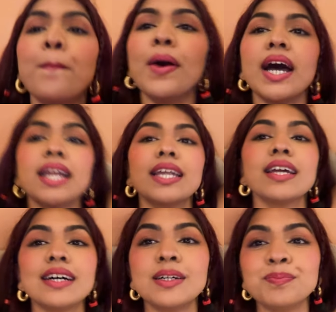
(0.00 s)
But
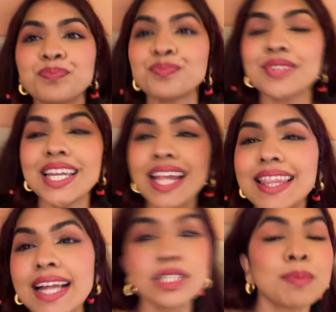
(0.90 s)
yeah,
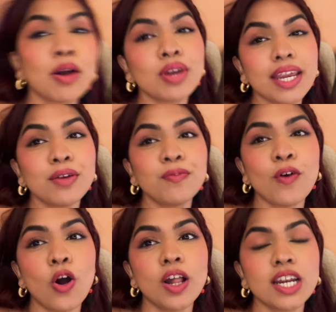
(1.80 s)
that's about it
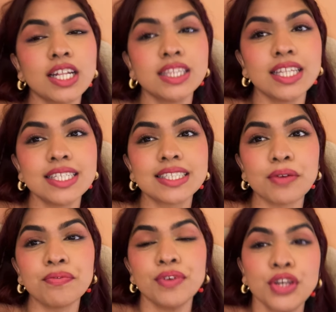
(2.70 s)
for this
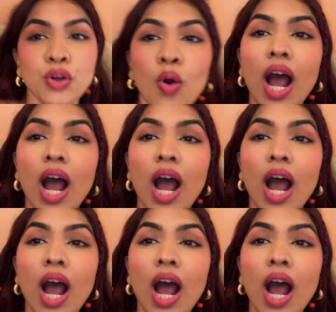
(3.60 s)
video.